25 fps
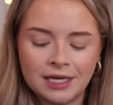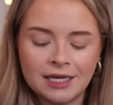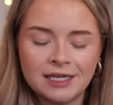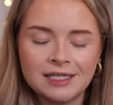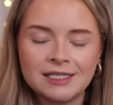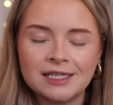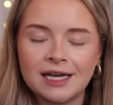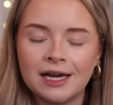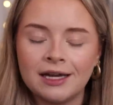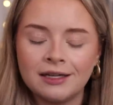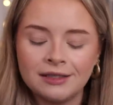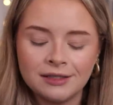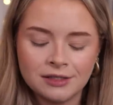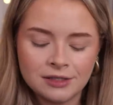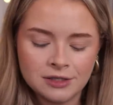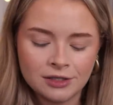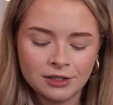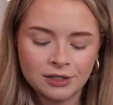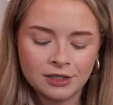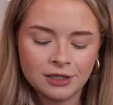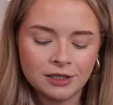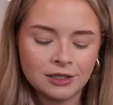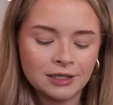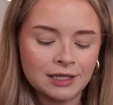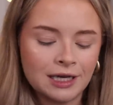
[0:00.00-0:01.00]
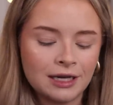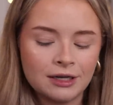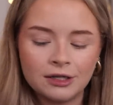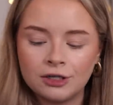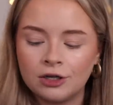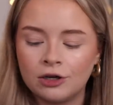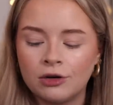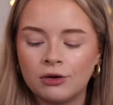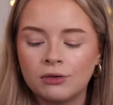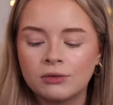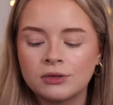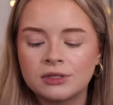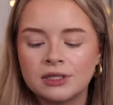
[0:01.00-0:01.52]
they tend to get
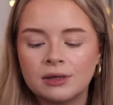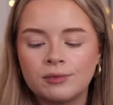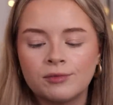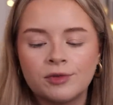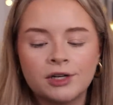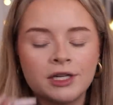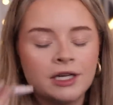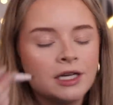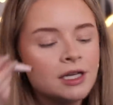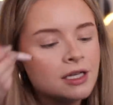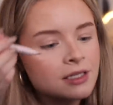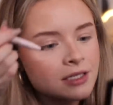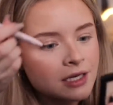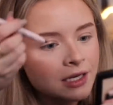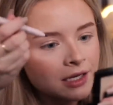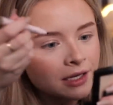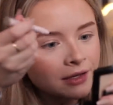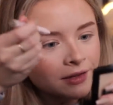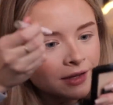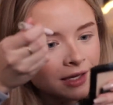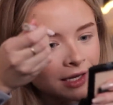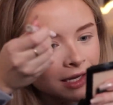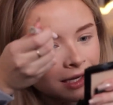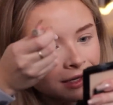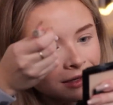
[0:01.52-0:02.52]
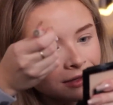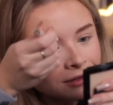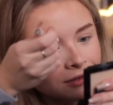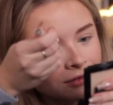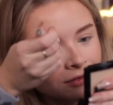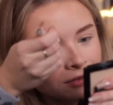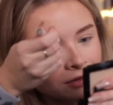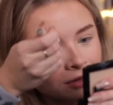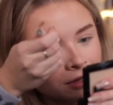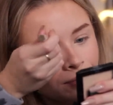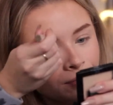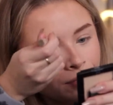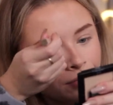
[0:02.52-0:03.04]
clogged up really easily and the ink
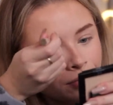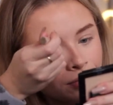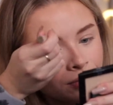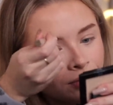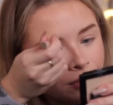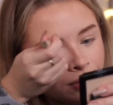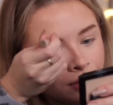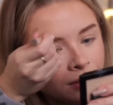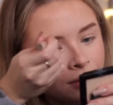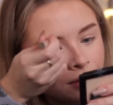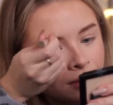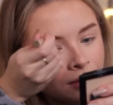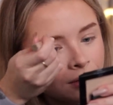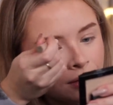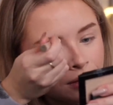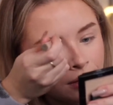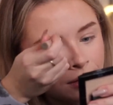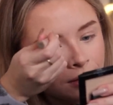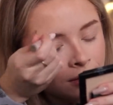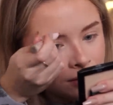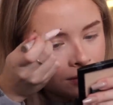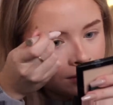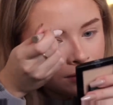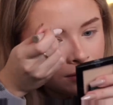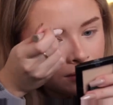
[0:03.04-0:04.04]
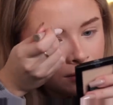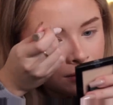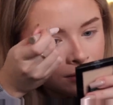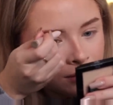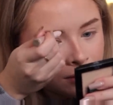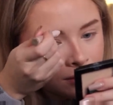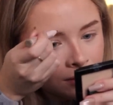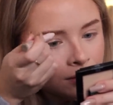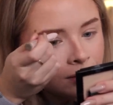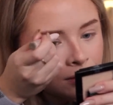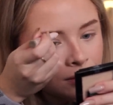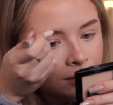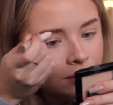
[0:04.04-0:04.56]
doesn't come out of them that well.
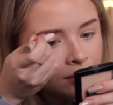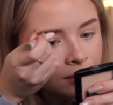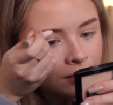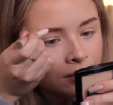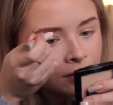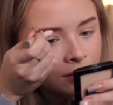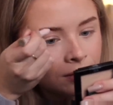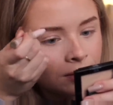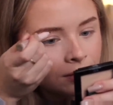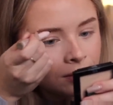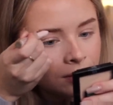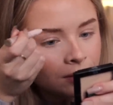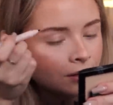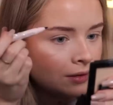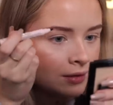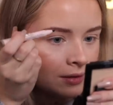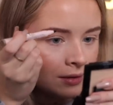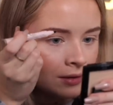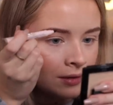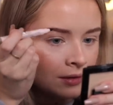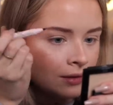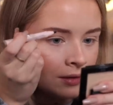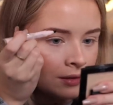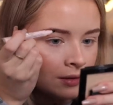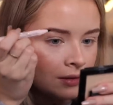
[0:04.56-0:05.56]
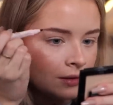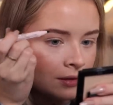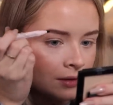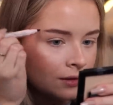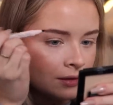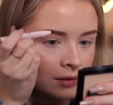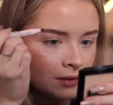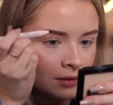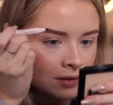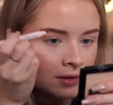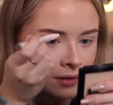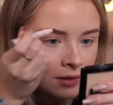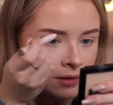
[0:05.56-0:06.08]
I've gone with grey brown, by the
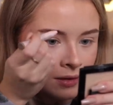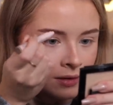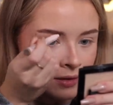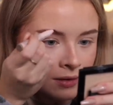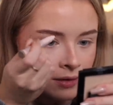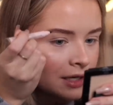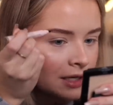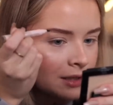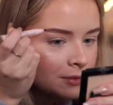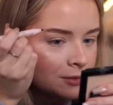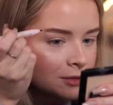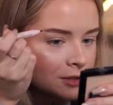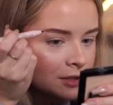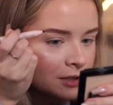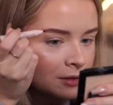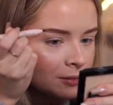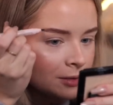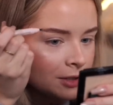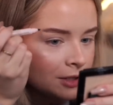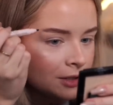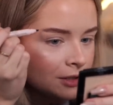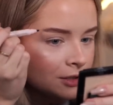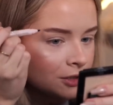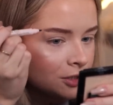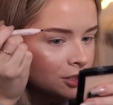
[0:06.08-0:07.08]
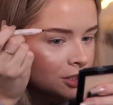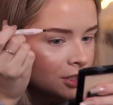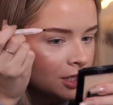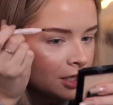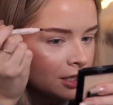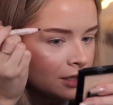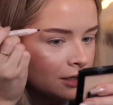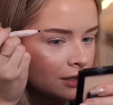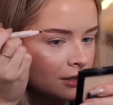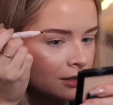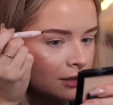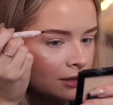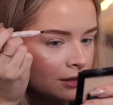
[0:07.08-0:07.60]
way, because it looked like it was going to be a good
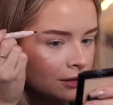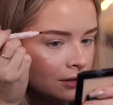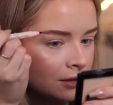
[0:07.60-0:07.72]
shade.